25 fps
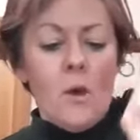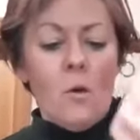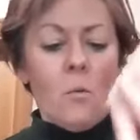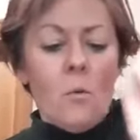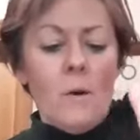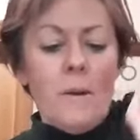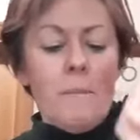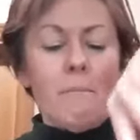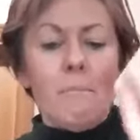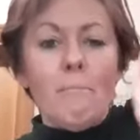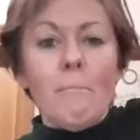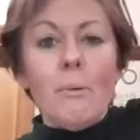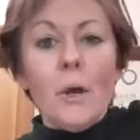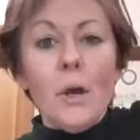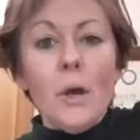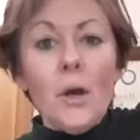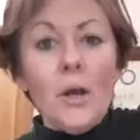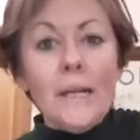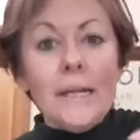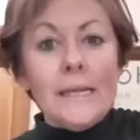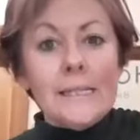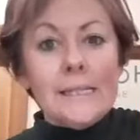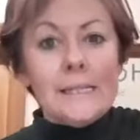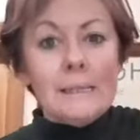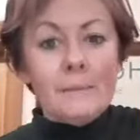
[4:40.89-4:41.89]
We're
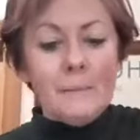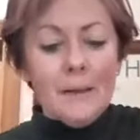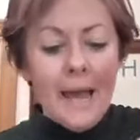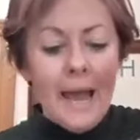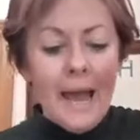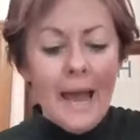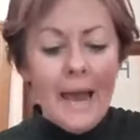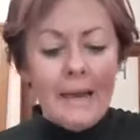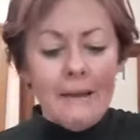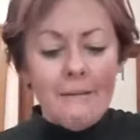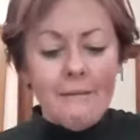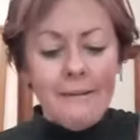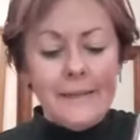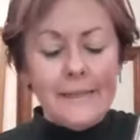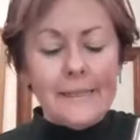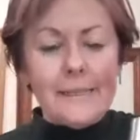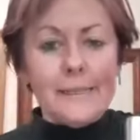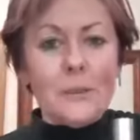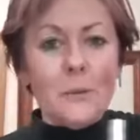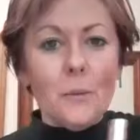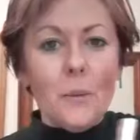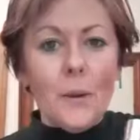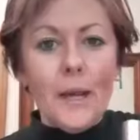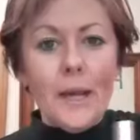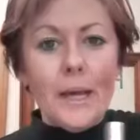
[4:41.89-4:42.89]
burning some calories
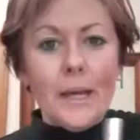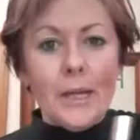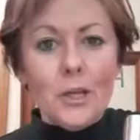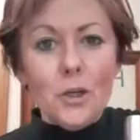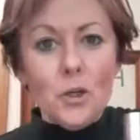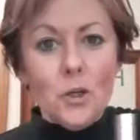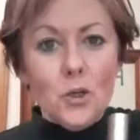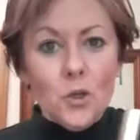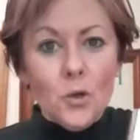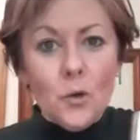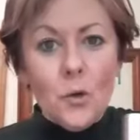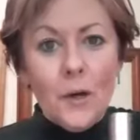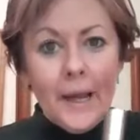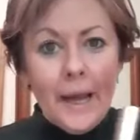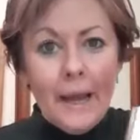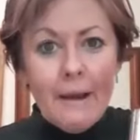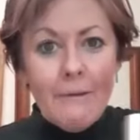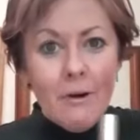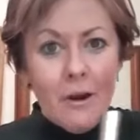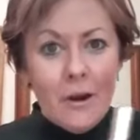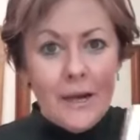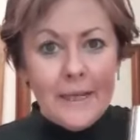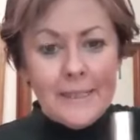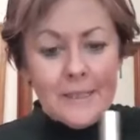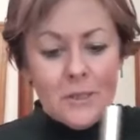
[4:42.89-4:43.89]
so we can enjoy our
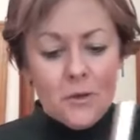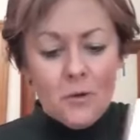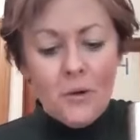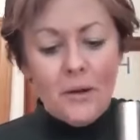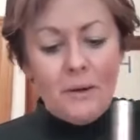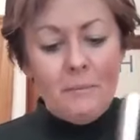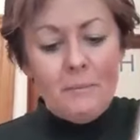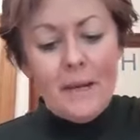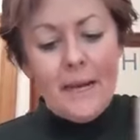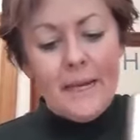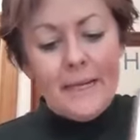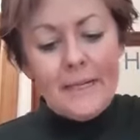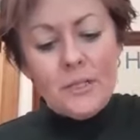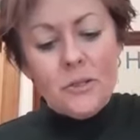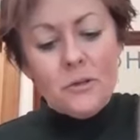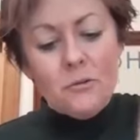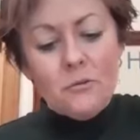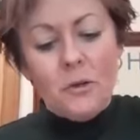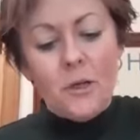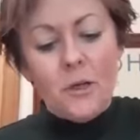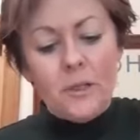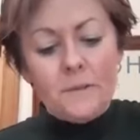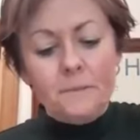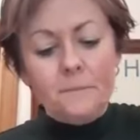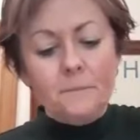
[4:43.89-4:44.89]
ice cream
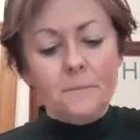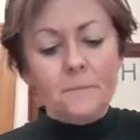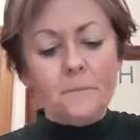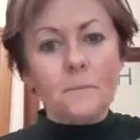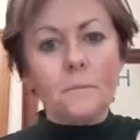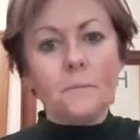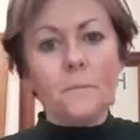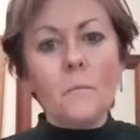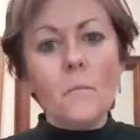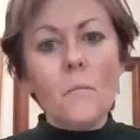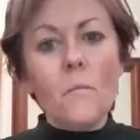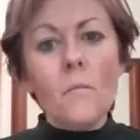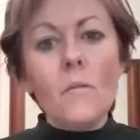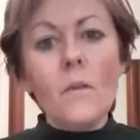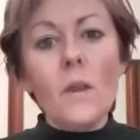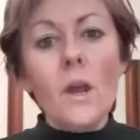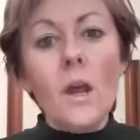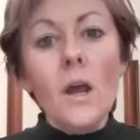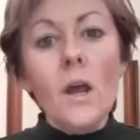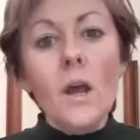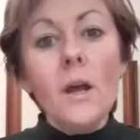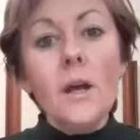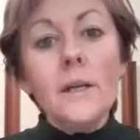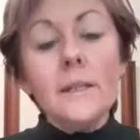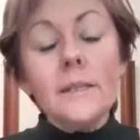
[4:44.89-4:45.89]
later on.
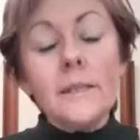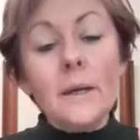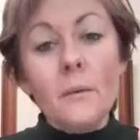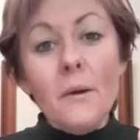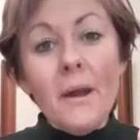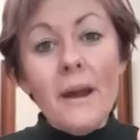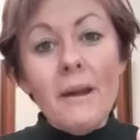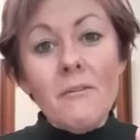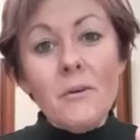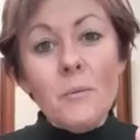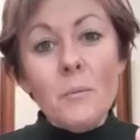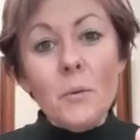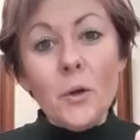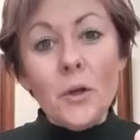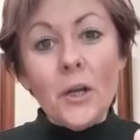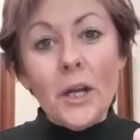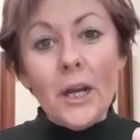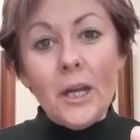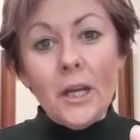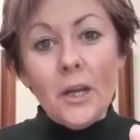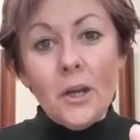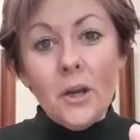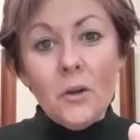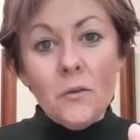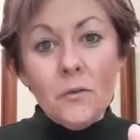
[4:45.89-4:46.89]
So everybody,
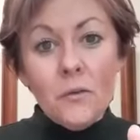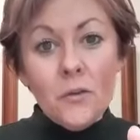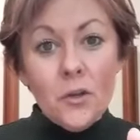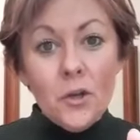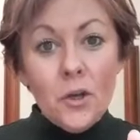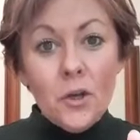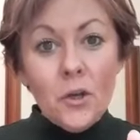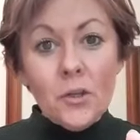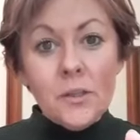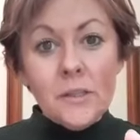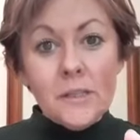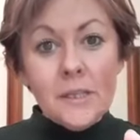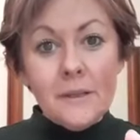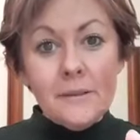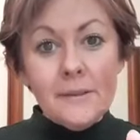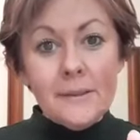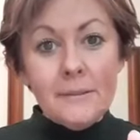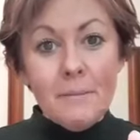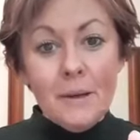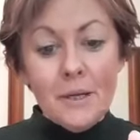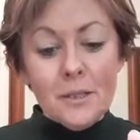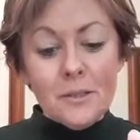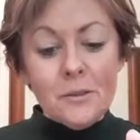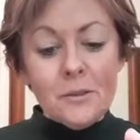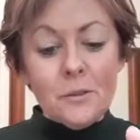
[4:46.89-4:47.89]
good, use those
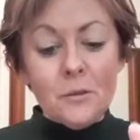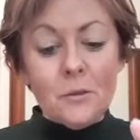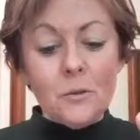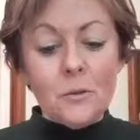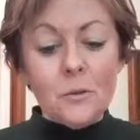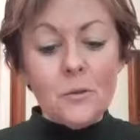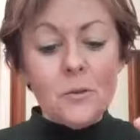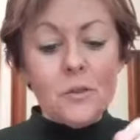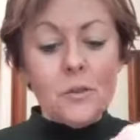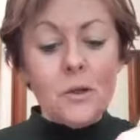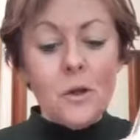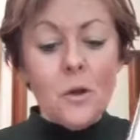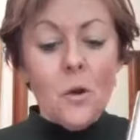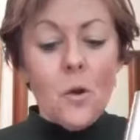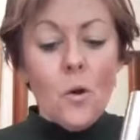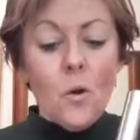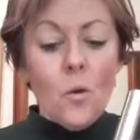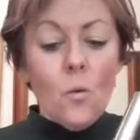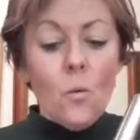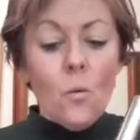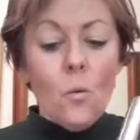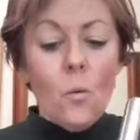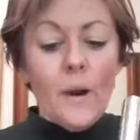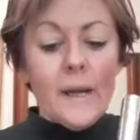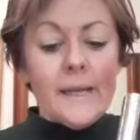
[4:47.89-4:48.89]
muscles,
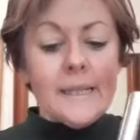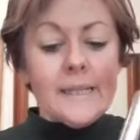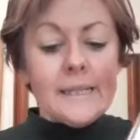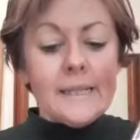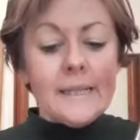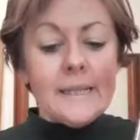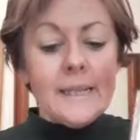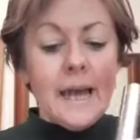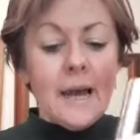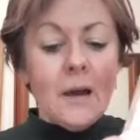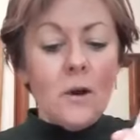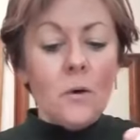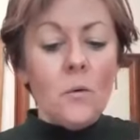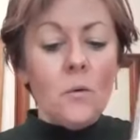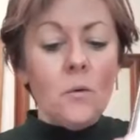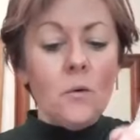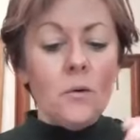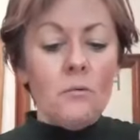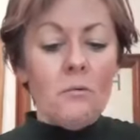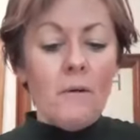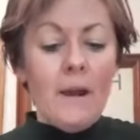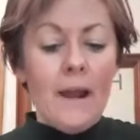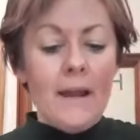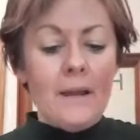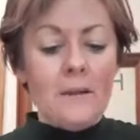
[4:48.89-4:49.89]
whisk that all
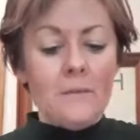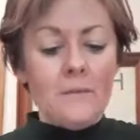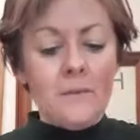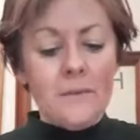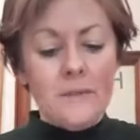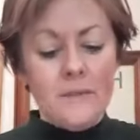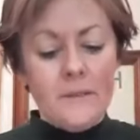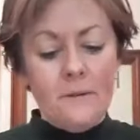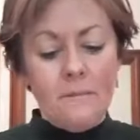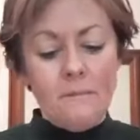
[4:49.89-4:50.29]
around.